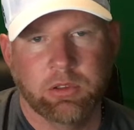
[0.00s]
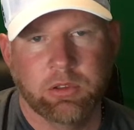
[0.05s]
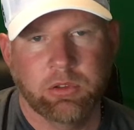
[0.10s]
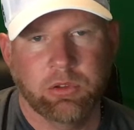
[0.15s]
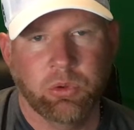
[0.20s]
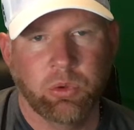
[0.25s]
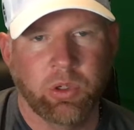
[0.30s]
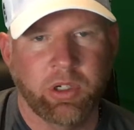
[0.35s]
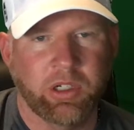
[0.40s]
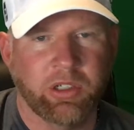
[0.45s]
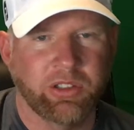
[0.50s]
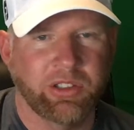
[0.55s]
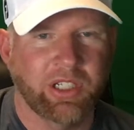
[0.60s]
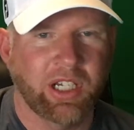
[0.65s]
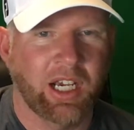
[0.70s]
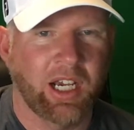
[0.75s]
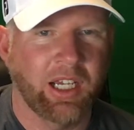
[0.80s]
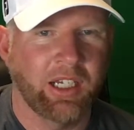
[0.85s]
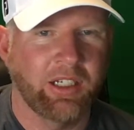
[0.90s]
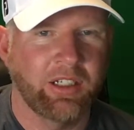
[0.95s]
Twitter's
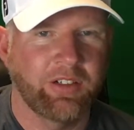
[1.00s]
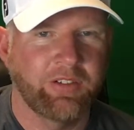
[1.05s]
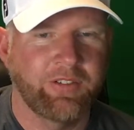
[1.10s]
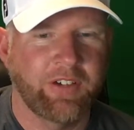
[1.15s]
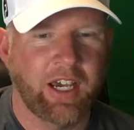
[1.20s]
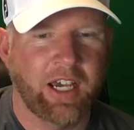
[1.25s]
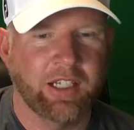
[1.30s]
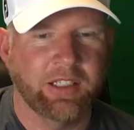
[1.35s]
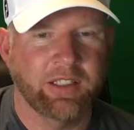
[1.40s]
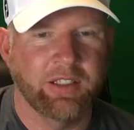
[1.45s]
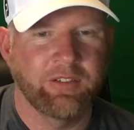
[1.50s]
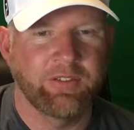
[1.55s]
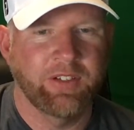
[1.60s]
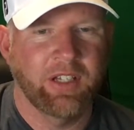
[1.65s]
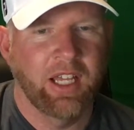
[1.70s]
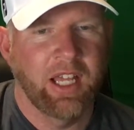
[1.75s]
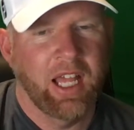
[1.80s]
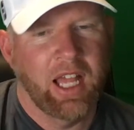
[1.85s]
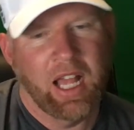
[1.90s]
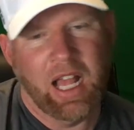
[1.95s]
kind of active.
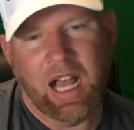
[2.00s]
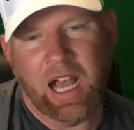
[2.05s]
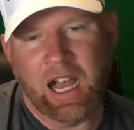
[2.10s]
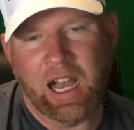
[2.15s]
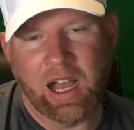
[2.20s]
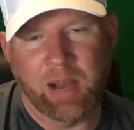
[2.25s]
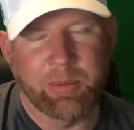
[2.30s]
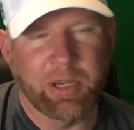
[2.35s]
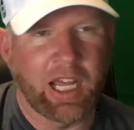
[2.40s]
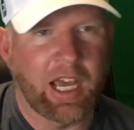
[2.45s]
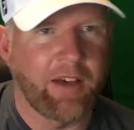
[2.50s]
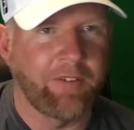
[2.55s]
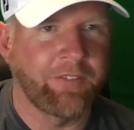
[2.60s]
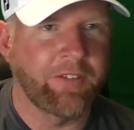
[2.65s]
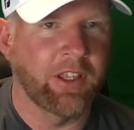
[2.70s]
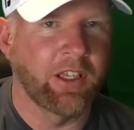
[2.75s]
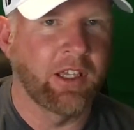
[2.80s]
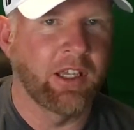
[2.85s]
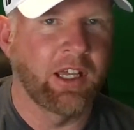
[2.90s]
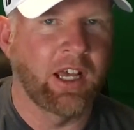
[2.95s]
I'm gonna
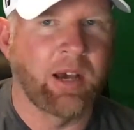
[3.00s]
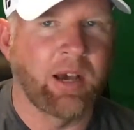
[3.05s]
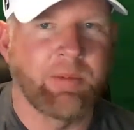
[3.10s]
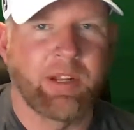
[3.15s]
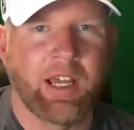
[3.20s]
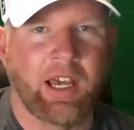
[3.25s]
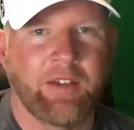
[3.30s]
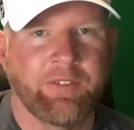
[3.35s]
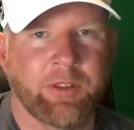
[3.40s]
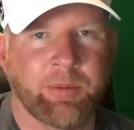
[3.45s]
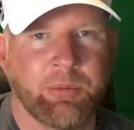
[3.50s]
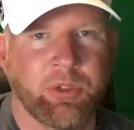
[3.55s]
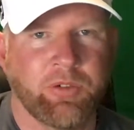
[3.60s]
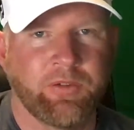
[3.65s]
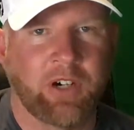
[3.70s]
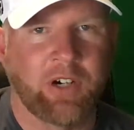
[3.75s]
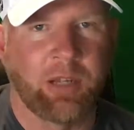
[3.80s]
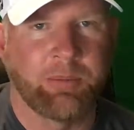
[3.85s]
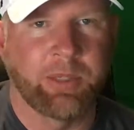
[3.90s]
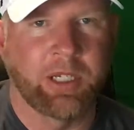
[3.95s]
have to move
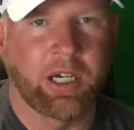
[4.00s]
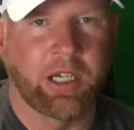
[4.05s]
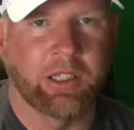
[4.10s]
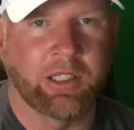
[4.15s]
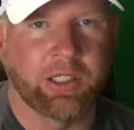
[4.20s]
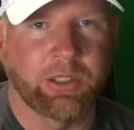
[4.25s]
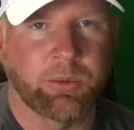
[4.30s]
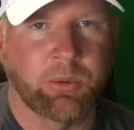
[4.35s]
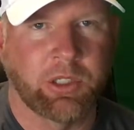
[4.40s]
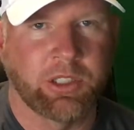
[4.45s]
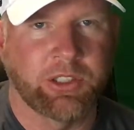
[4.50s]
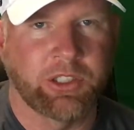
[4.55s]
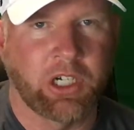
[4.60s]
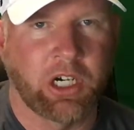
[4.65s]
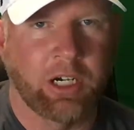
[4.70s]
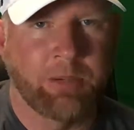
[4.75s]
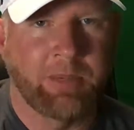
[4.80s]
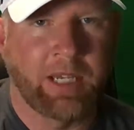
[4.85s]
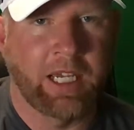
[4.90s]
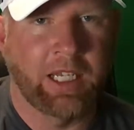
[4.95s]
on beyond this one.
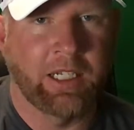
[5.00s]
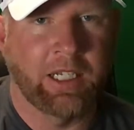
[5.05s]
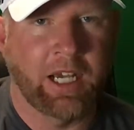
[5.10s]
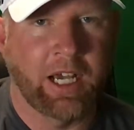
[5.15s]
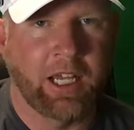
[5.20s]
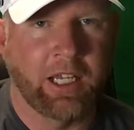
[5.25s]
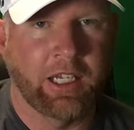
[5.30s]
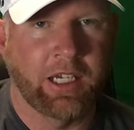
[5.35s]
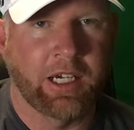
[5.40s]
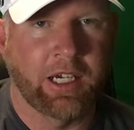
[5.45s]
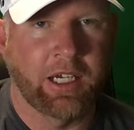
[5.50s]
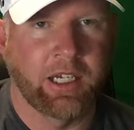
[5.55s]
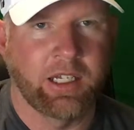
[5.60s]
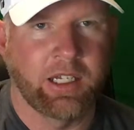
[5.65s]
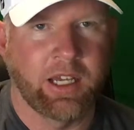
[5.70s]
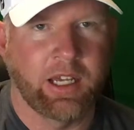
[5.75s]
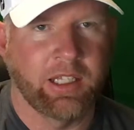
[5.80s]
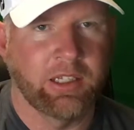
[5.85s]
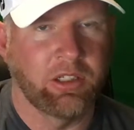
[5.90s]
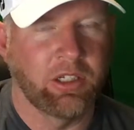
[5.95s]
Sorry, man.
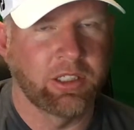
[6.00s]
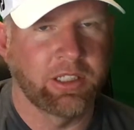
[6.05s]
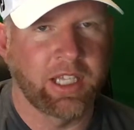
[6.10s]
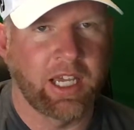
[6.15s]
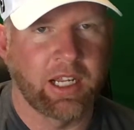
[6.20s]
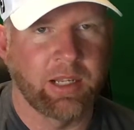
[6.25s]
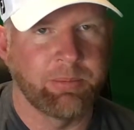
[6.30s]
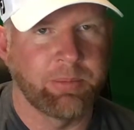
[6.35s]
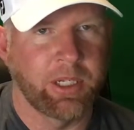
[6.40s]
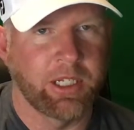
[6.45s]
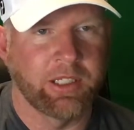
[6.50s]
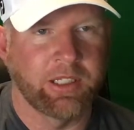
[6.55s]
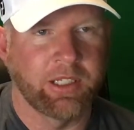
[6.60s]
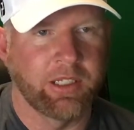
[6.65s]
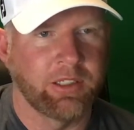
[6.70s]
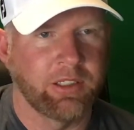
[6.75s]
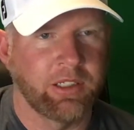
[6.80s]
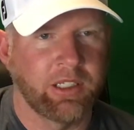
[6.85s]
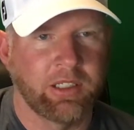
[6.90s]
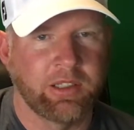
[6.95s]
I looked at it, but it
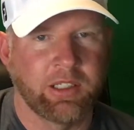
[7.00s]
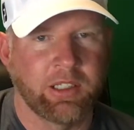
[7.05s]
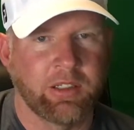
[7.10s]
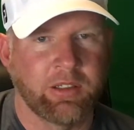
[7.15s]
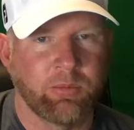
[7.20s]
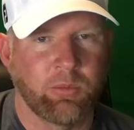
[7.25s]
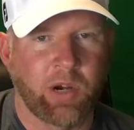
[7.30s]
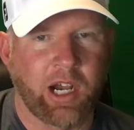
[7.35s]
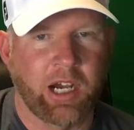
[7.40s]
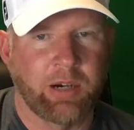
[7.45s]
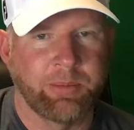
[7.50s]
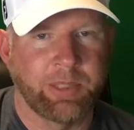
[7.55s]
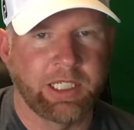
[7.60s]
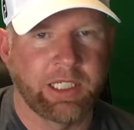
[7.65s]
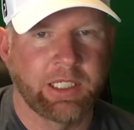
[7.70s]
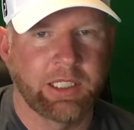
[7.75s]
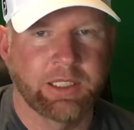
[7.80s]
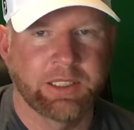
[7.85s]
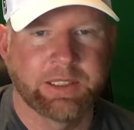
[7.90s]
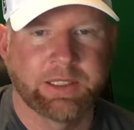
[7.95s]
didn't wow me.
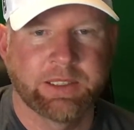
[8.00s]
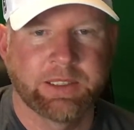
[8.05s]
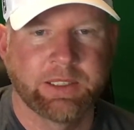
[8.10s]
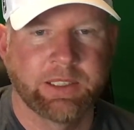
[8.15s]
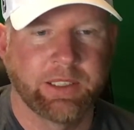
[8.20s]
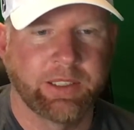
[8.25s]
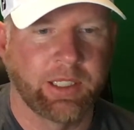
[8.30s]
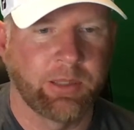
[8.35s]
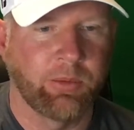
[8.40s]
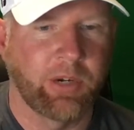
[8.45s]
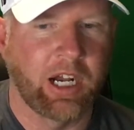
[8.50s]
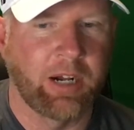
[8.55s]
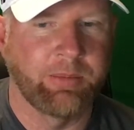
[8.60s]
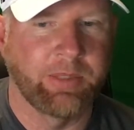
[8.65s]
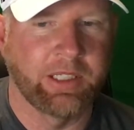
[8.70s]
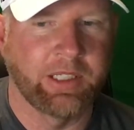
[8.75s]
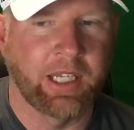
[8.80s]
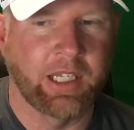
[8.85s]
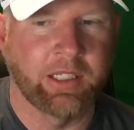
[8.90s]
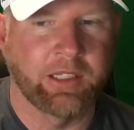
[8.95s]
Didn't wow me.
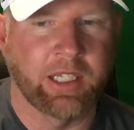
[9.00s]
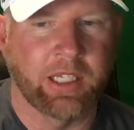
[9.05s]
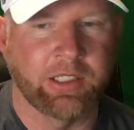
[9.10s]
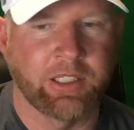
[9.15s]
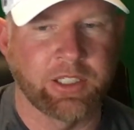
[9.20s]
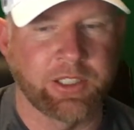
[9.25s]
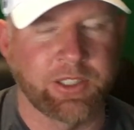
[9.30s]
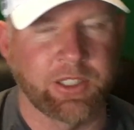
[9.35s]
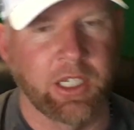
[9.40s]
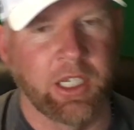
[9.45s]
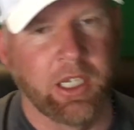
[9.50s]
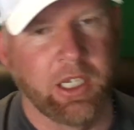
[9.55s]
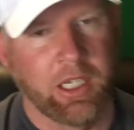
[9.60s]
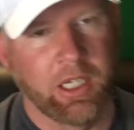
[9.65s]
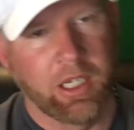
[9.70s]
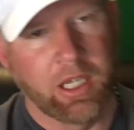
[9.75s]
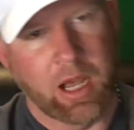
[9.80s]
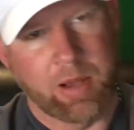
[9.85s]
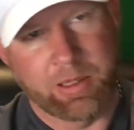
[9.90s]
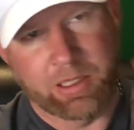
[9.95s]
They just,
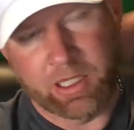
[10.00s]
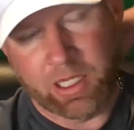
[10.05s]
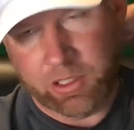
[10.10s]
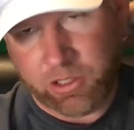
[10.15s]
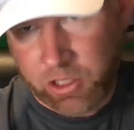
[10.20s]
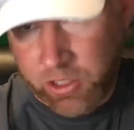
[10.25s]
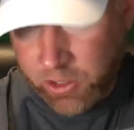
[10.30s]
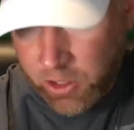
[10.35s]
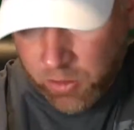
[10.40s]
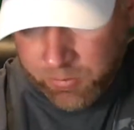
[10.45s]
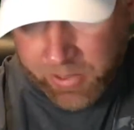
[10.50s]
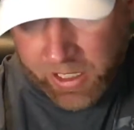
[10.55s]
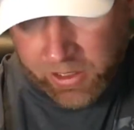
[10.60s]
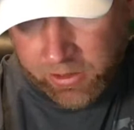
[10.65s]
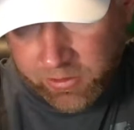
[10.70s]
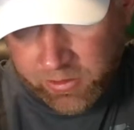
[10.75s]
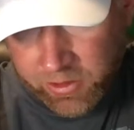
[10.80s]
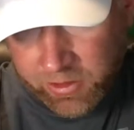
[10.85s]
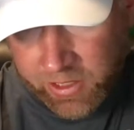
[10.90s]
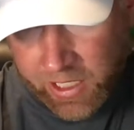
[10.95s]
I mean, they should know better
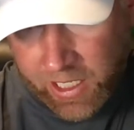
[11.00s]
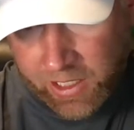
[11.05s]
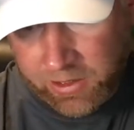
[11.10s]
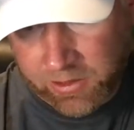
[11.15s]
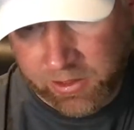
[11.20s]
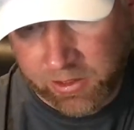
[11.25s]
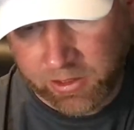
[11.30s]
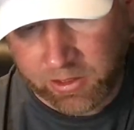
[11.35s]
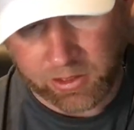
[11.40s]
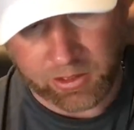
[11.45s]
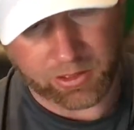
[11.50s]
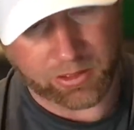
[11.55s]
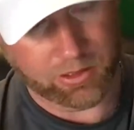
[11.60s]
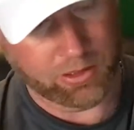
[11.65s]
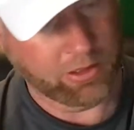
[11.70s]
than that to